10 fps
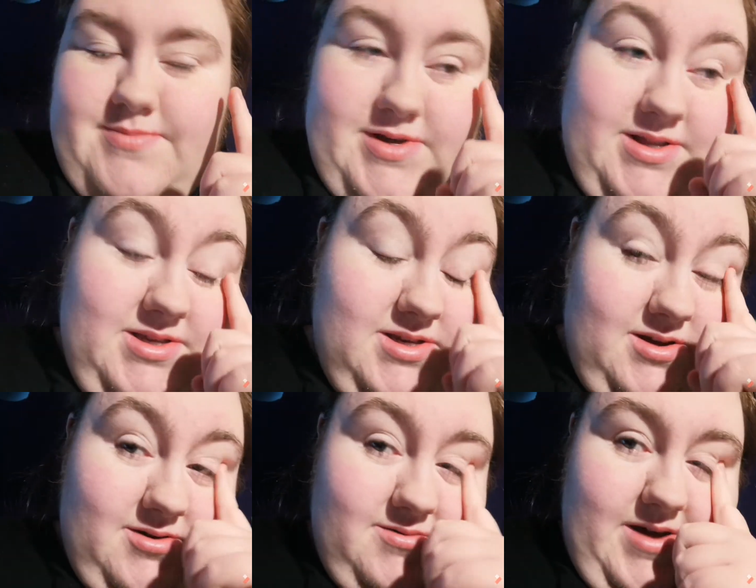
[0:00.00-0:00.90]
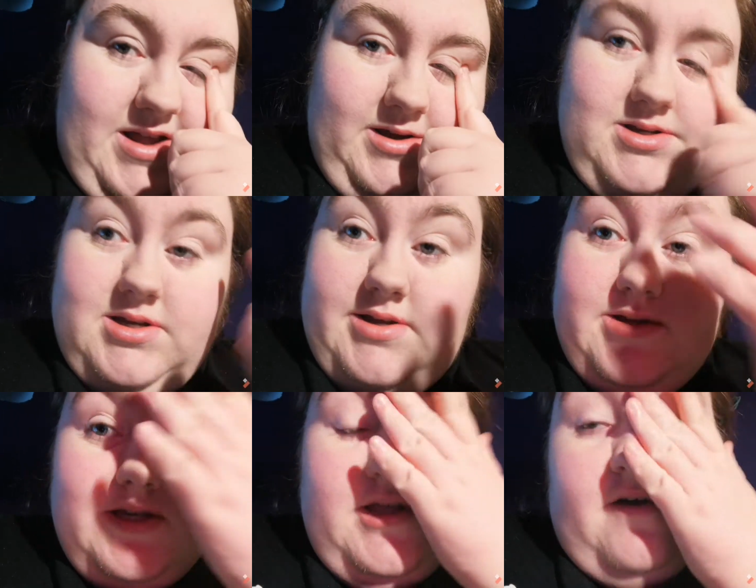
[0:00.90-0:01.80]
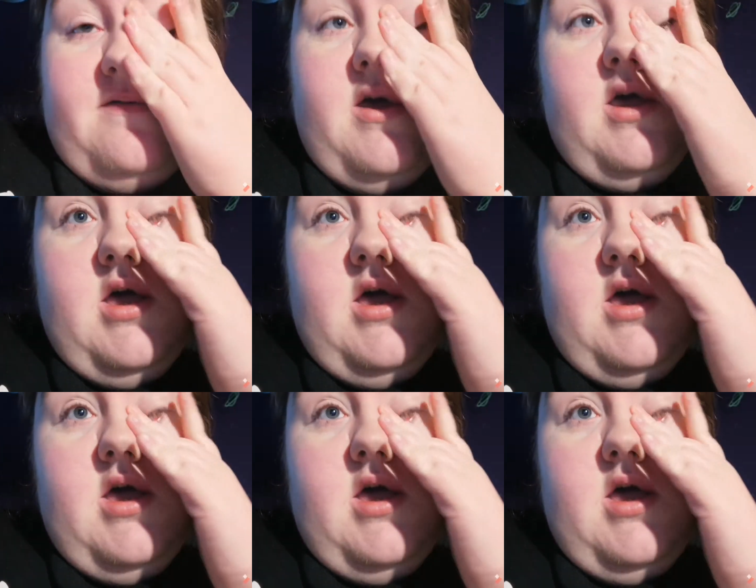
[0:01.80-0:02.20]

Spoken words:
bits, you know, editing and stuff.